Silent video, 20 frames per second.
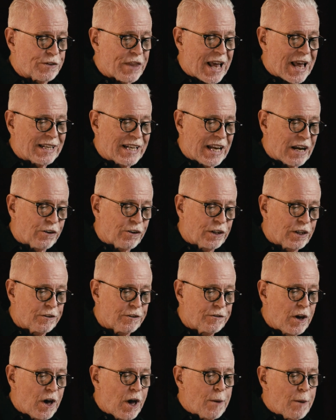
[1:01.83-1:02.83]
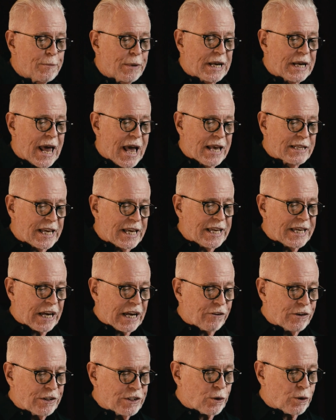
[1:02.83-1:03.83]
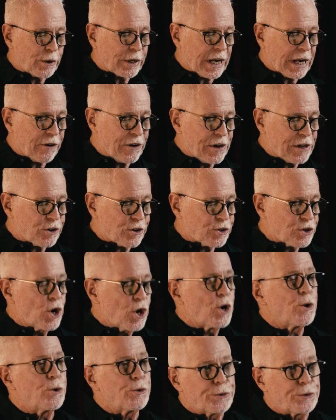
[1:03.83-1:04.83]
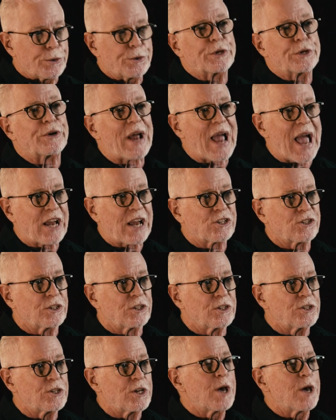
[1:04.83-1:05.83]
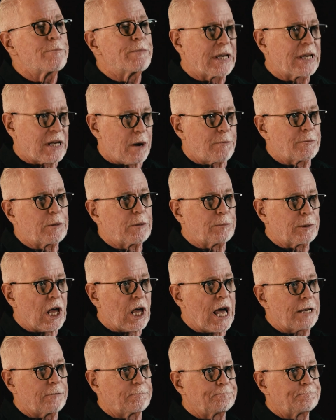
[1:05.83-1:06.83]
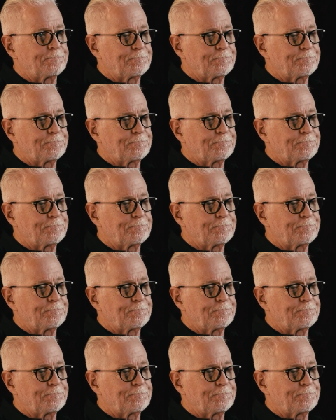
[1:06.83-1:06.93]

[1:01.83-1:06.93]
that narrative, but as a character or characters who through their actions become the plot.